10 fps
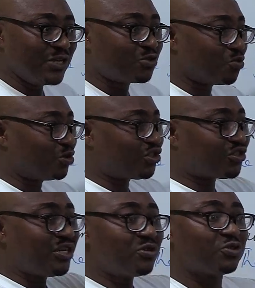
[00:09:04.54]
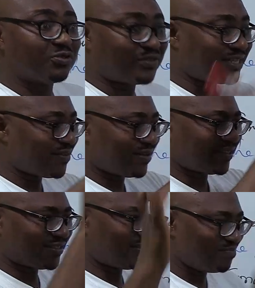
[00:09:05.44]
So trillions of cells
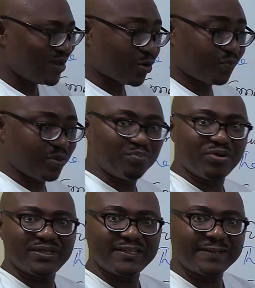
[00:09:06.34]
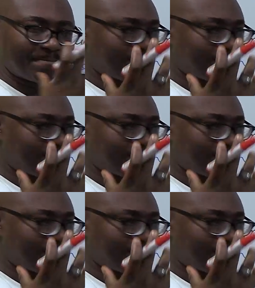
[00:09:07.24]
that make up the body,